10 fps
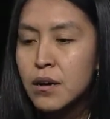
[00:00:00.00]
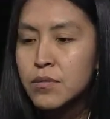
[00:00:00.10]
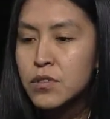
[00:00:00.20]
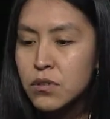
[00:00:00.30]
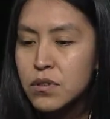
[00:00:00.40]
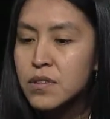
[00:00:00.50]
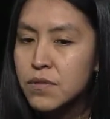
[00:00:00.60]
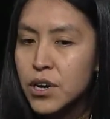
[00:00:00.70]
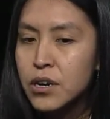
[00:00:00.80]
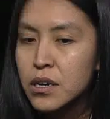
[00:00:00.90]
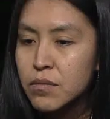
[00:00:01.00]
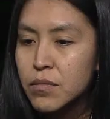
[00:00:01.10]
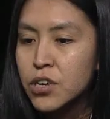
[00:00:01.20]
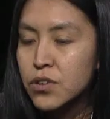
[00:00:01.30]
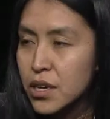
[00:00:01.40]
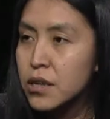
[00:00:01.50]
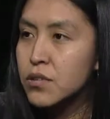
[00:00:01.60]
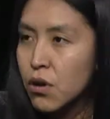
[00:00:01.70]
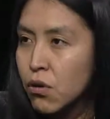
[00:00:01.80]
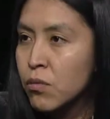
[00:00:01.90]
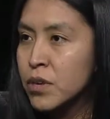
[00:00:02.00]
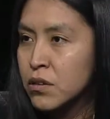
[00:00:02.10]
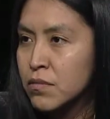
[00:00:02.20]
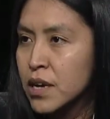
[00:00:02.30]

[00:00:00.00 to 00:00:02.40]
So this very much hits home in New